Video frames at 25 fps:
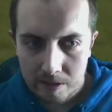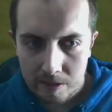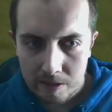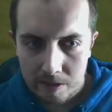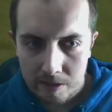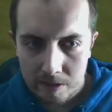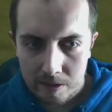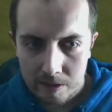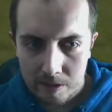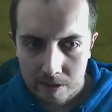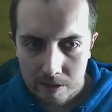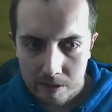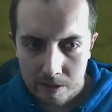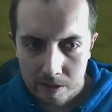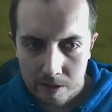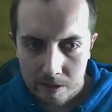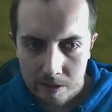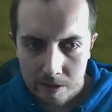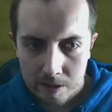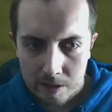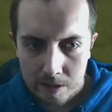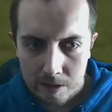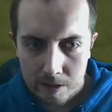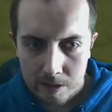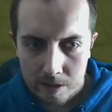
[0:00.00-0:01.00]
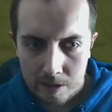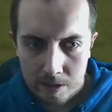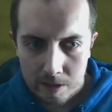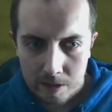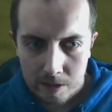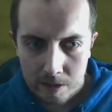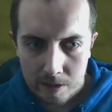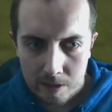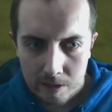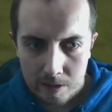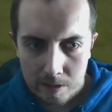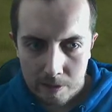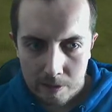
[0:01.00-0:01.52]

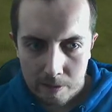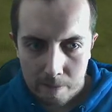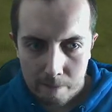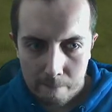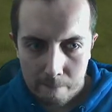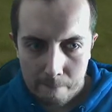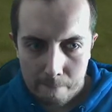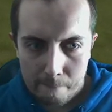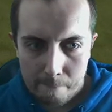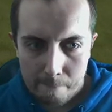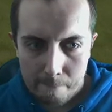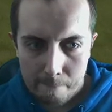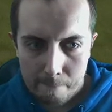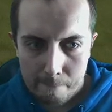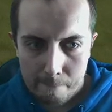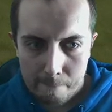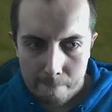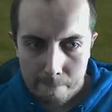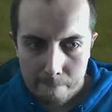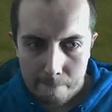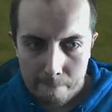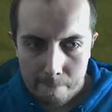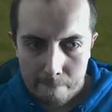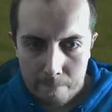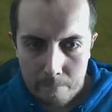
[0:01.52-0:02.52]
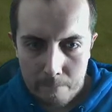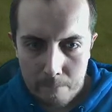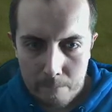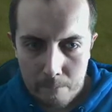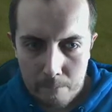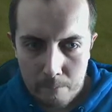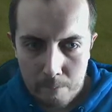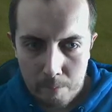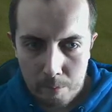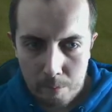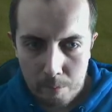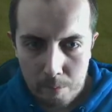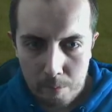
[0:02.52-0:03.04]

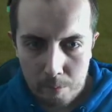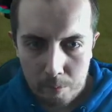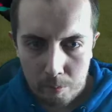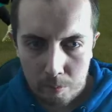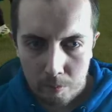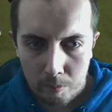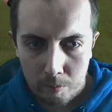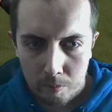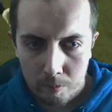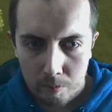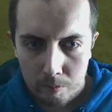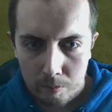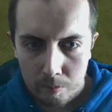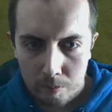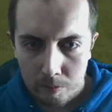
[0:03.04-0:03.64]
(no one is talking)